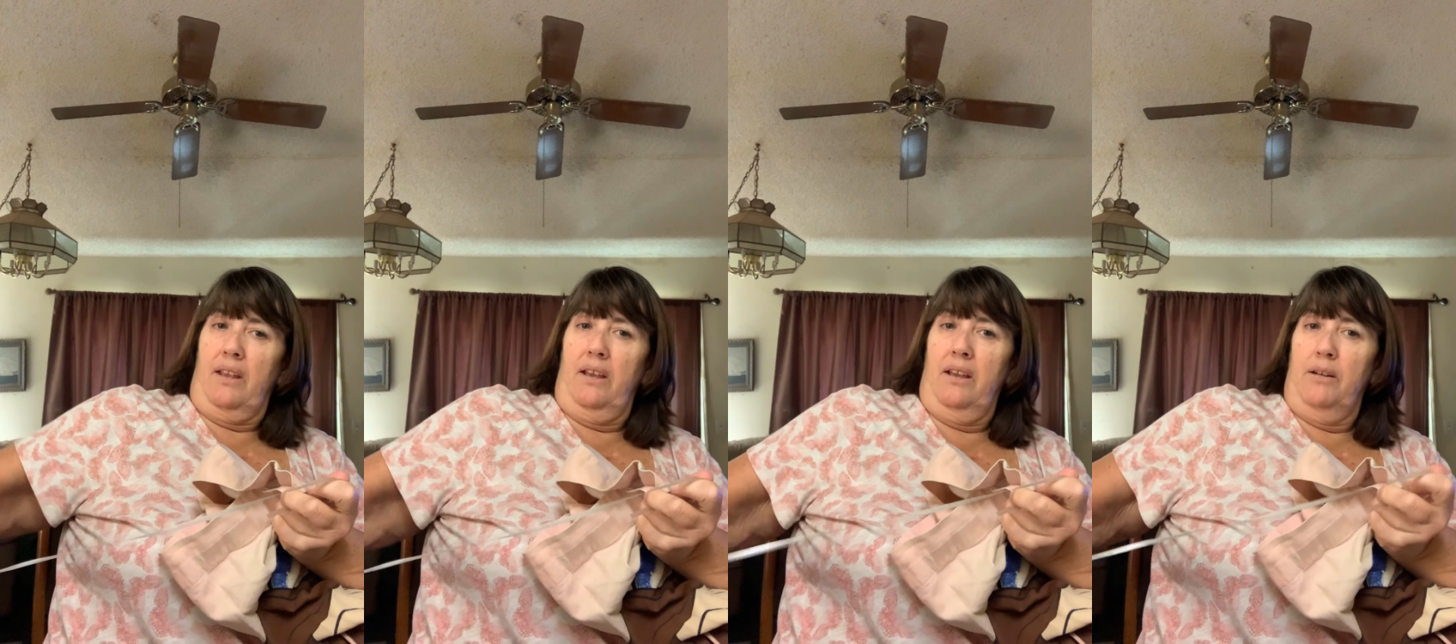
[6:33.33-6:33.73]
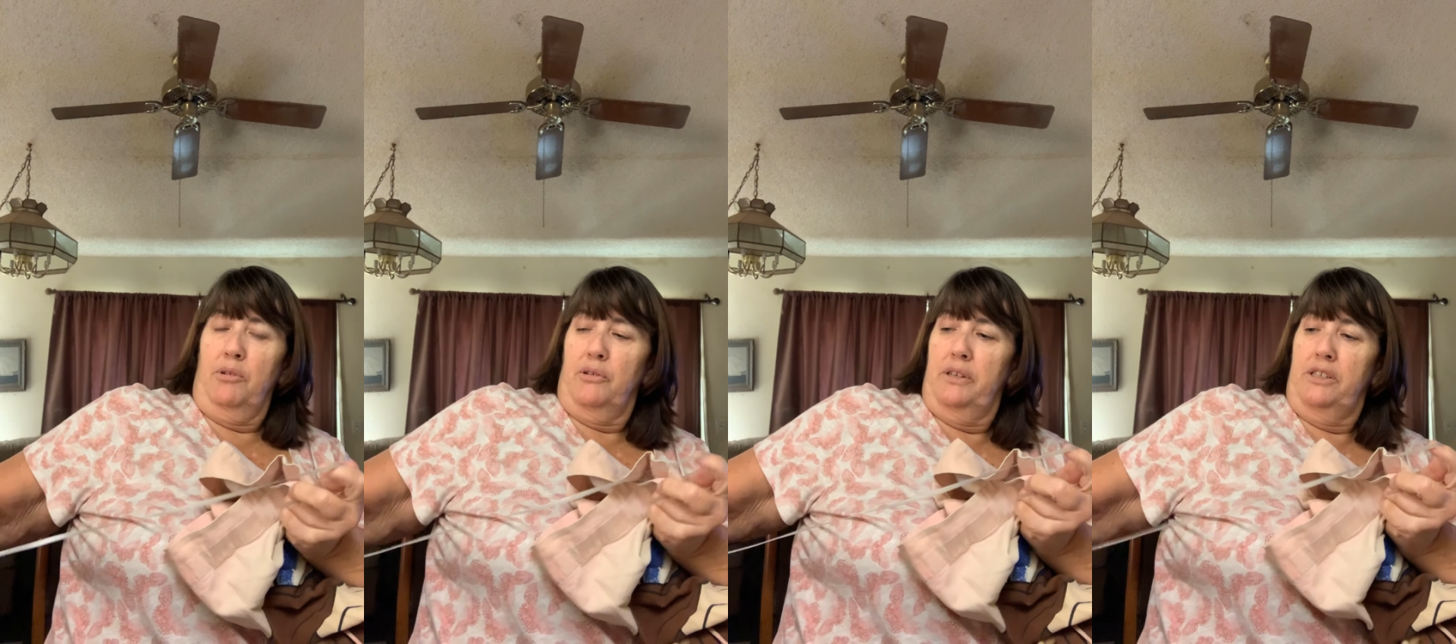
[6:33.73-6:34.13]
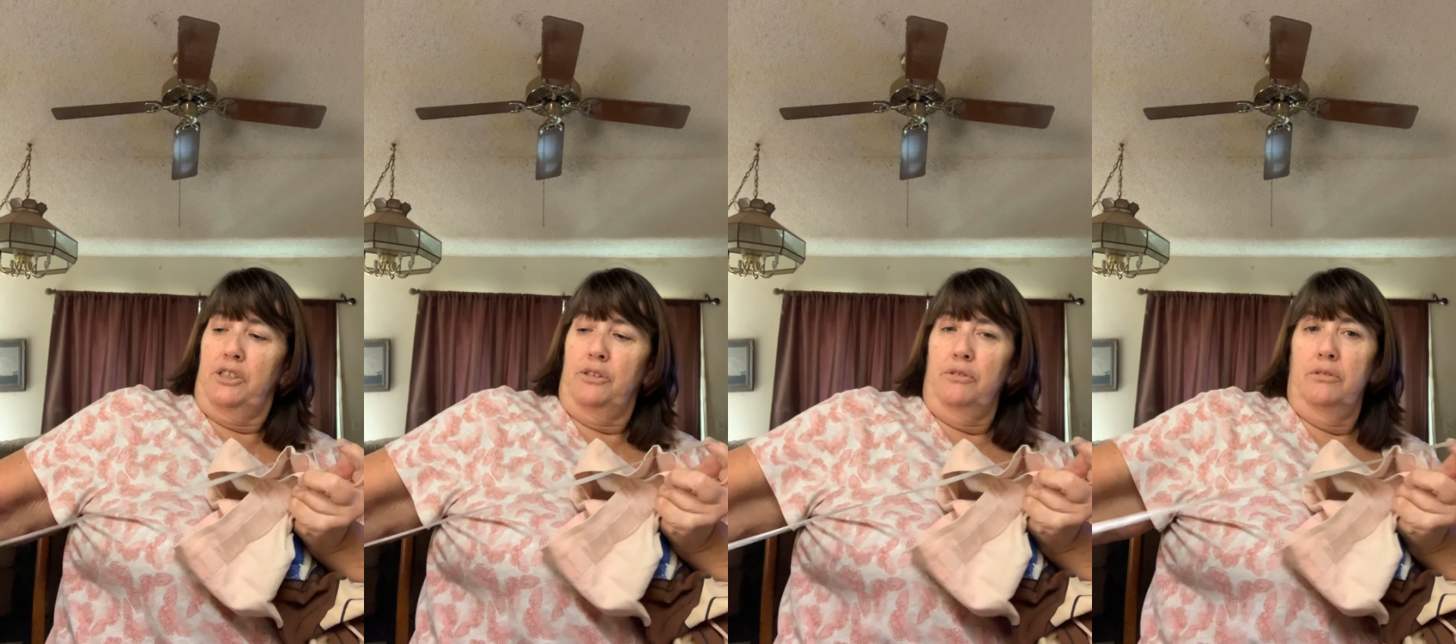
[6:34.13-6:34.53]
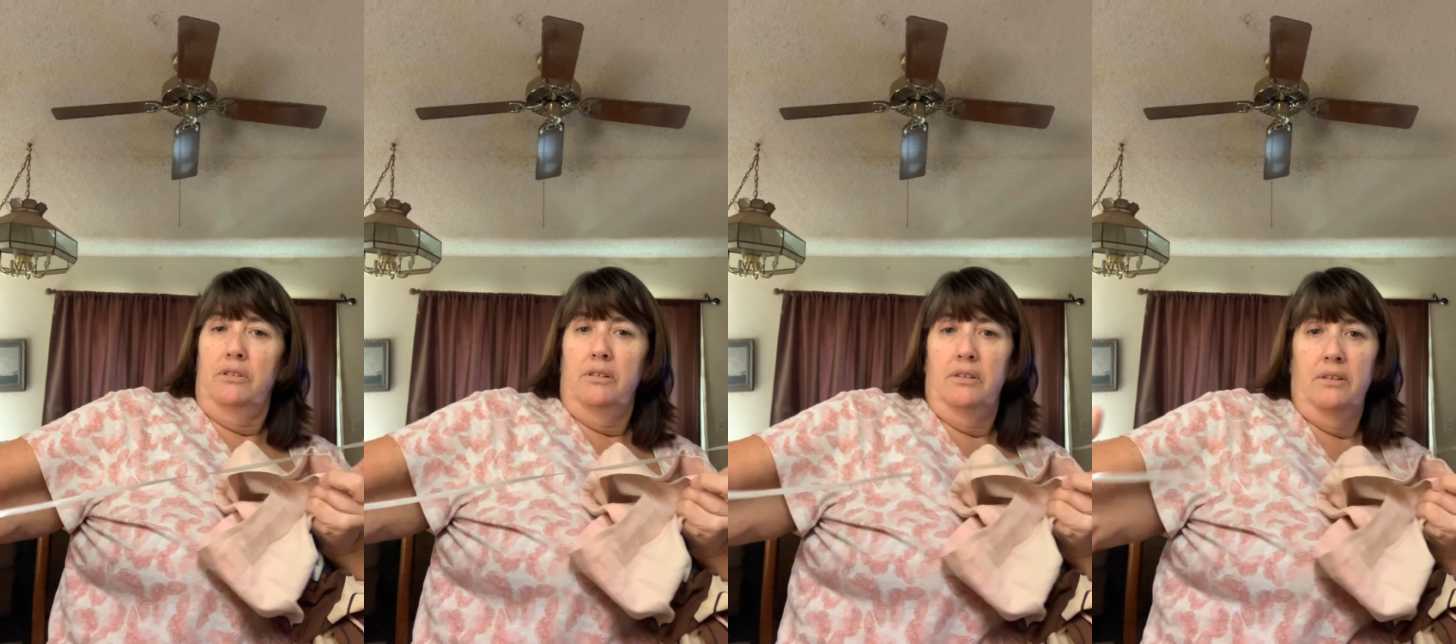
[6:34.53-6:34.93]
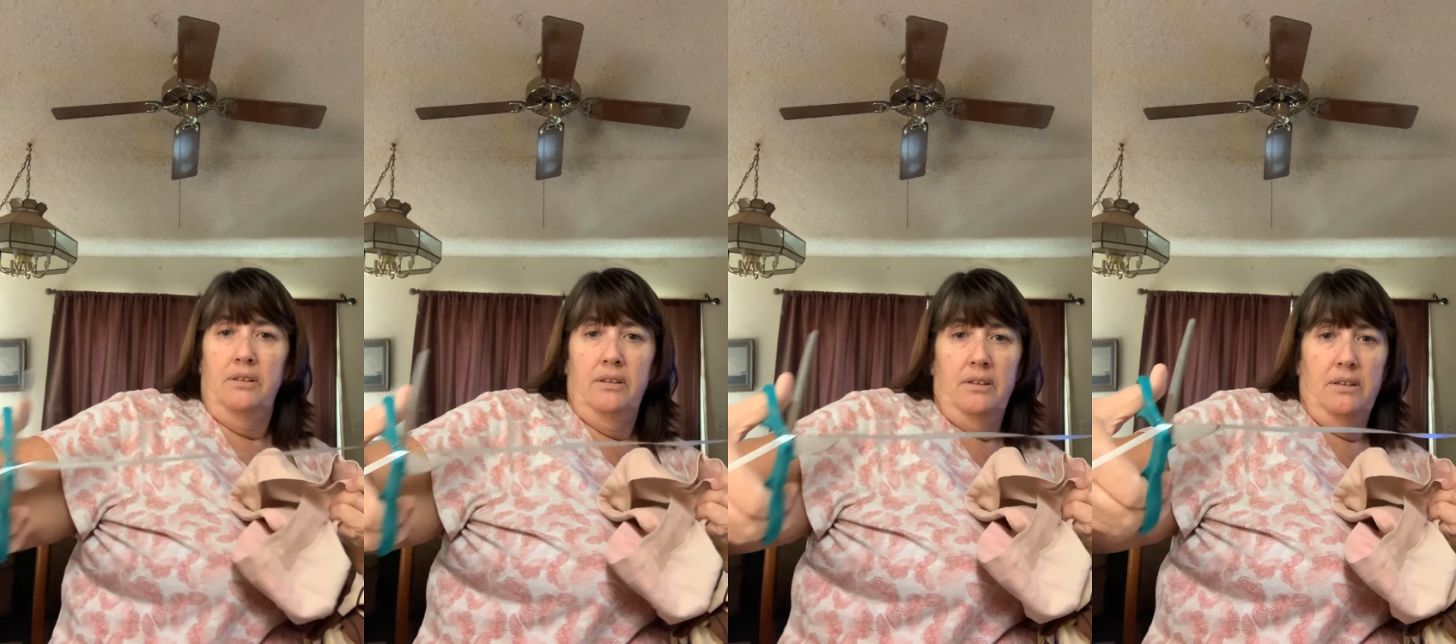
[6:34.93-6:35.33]
And I'm going to
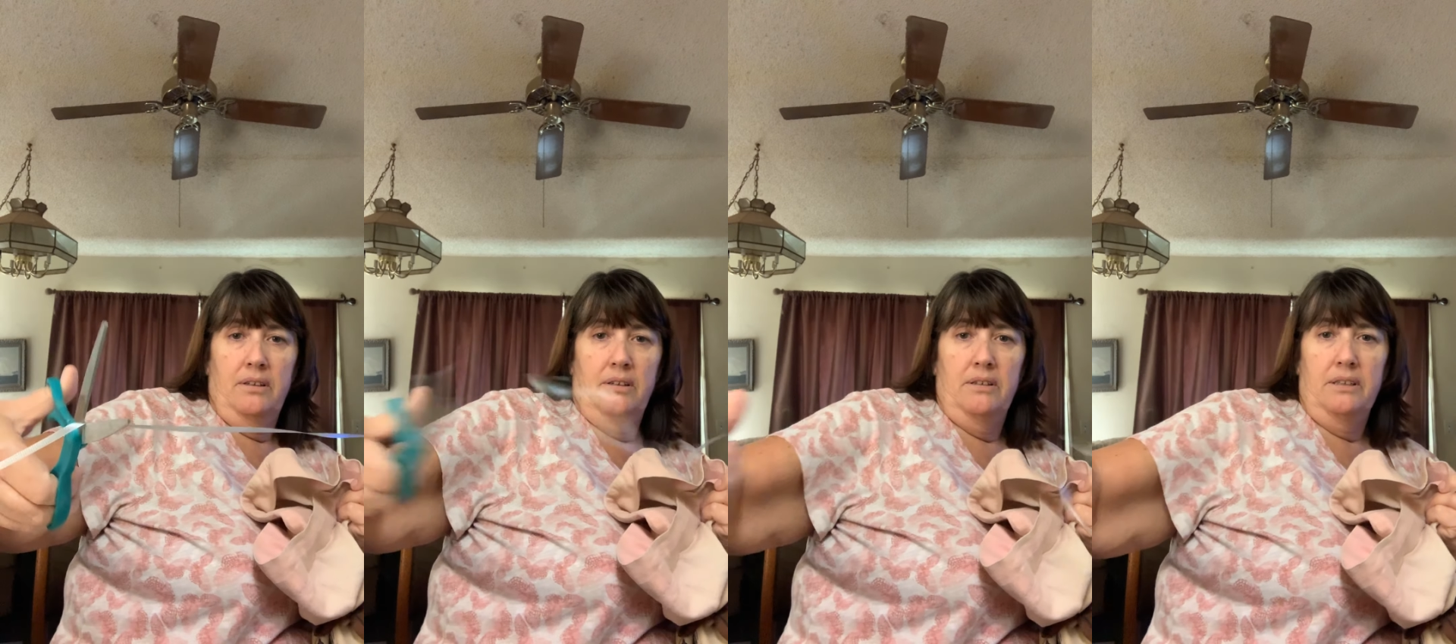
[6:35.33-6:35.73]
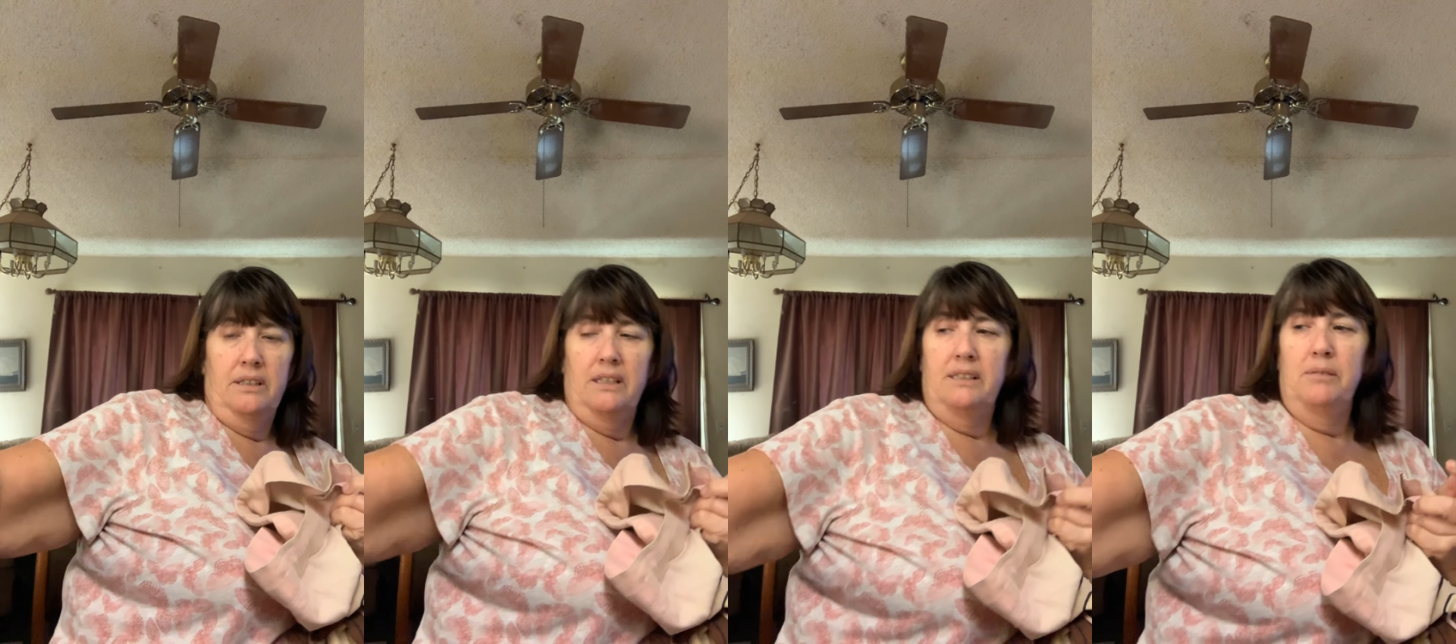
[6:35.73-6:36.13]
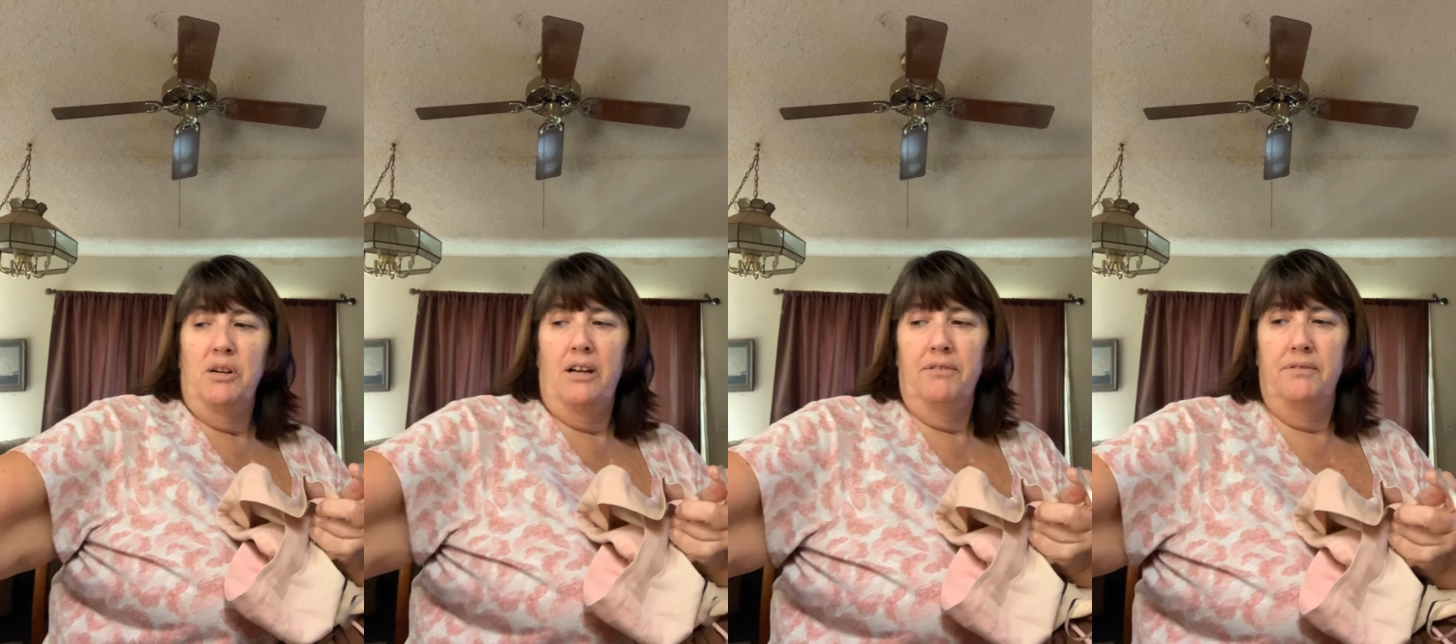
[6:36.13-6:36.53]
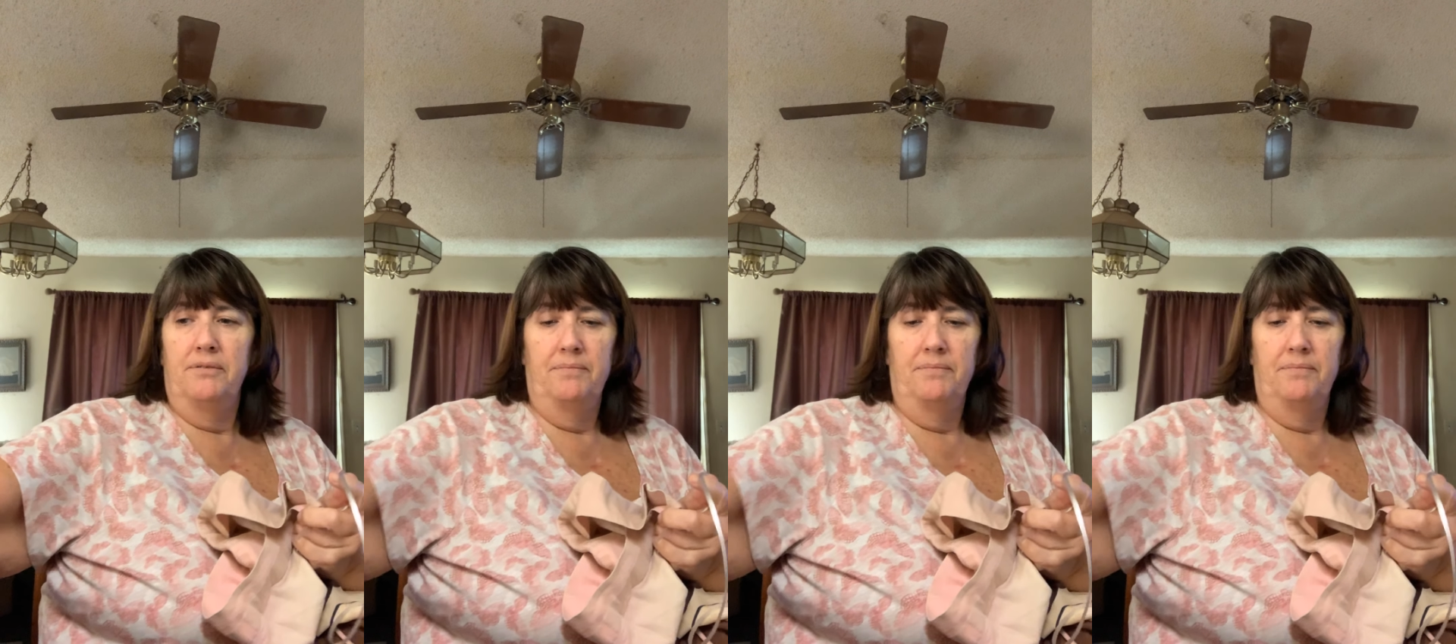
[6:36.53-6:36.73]
cut some off.